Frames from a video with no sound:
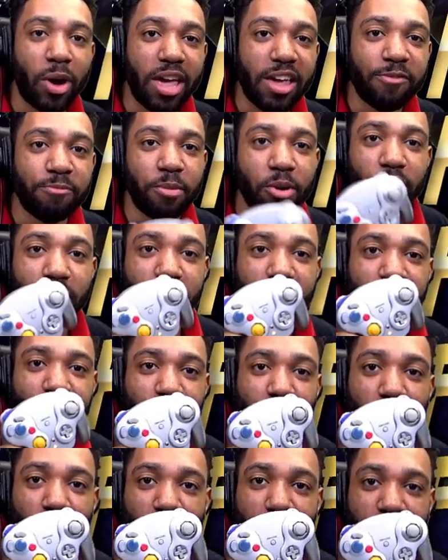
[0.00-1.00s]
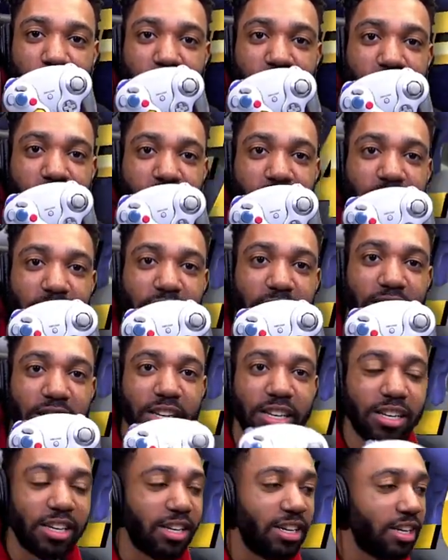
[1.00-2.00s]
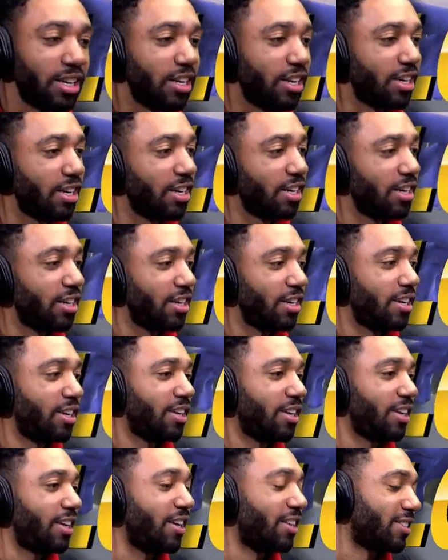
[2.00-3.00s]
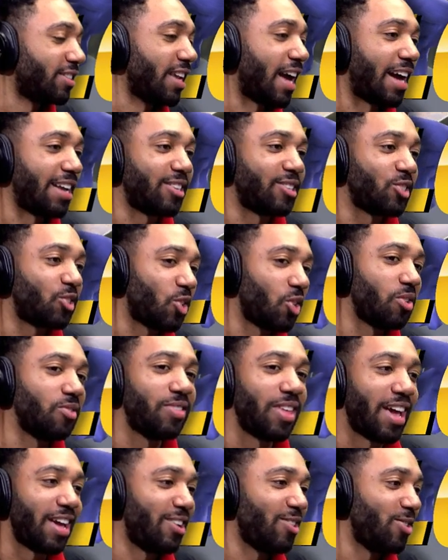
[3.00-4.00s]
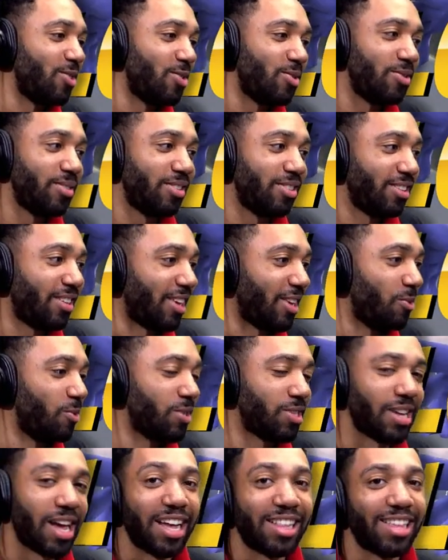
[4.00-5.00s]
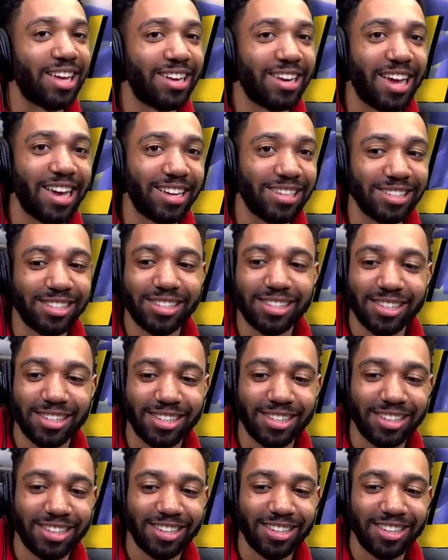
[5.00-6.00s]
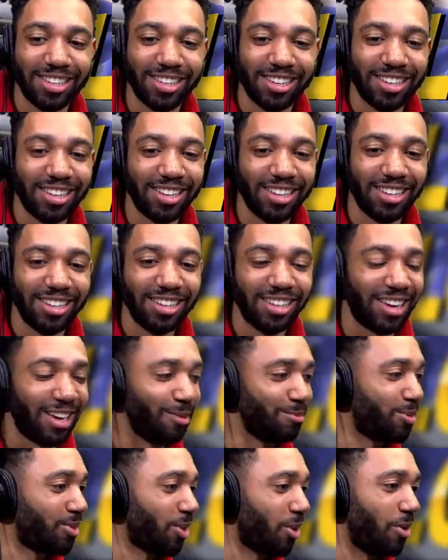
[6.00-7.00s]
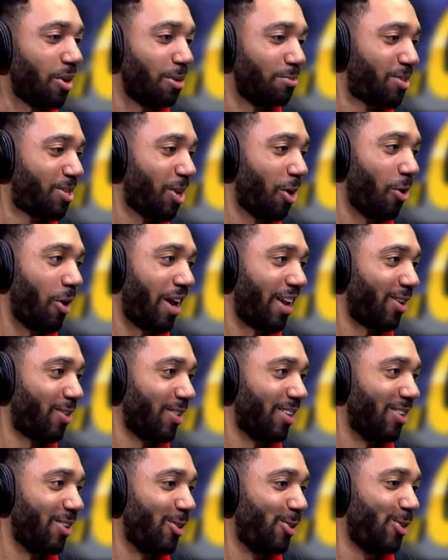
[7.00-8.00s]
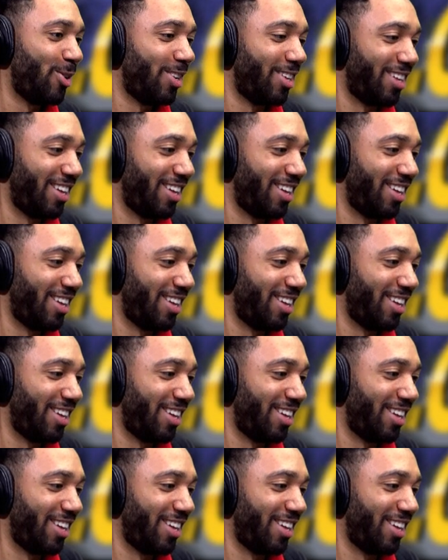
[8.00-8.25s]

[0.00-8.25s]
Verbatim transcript: Wavebird controllers. He does not deserve that, dude. He was not that nice. I'm so I'm so angry, dude.